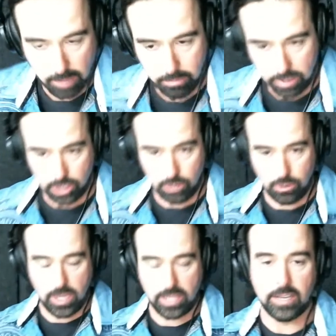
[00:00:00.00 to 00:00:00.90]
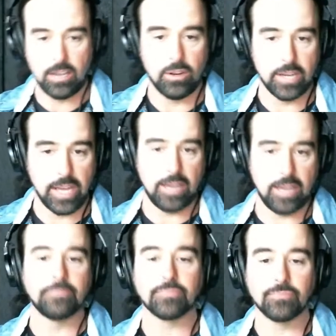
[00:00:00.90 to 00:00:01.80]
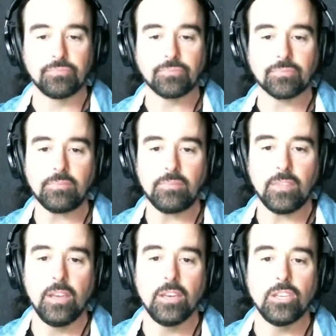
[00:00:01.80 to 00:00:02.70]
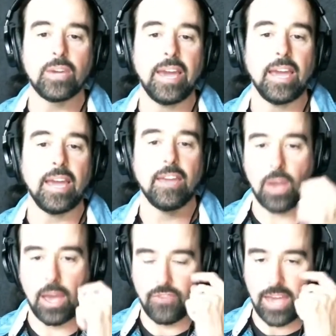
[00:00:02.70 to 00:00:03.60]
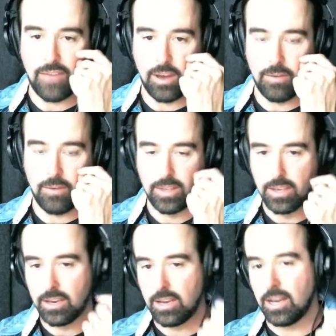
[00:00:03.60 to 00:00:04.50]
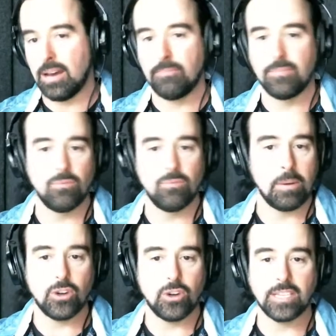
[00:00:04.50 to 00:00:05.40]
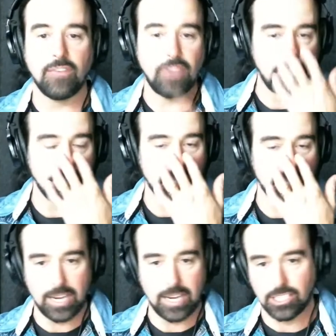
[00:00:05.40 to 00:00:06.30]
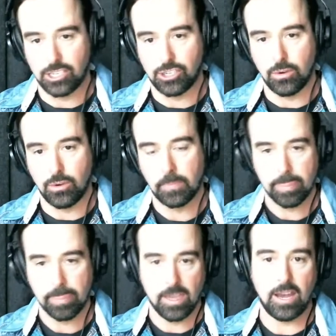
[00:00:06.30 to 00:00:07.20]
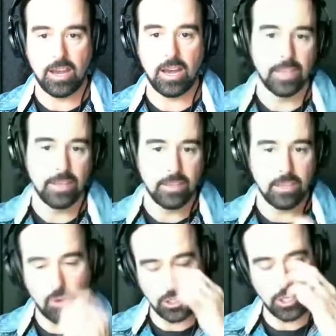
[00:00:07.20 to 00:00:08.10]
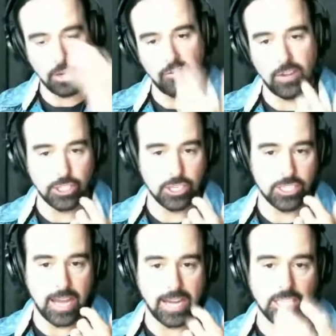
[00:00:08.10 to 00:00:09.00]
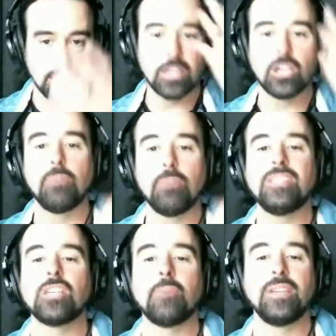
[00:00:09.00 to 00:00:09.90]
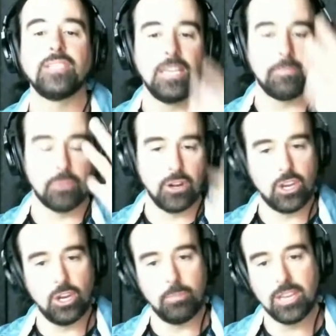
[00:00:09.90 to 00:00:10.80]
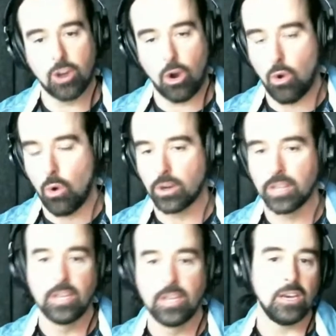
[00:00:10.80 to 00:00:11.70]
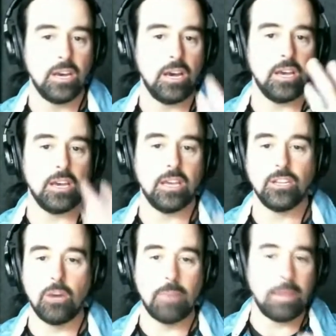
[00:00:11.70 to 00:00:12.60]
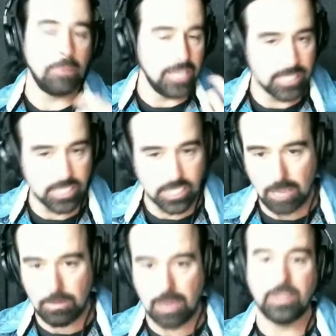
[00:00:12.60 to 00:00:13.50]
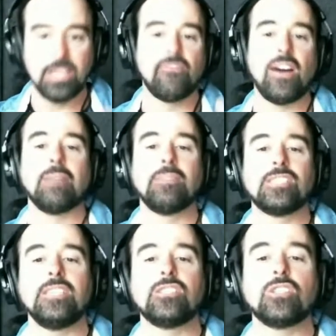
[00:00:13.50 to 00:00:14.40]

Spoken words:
But you hit the nail on the head. You can't if you have a what am I trying to say? If you have a sinus issue, of course you can flush your sinuses, but it could be something deeper. It could be a cold. Maybe you need to steam. Maybe you need vitamin C.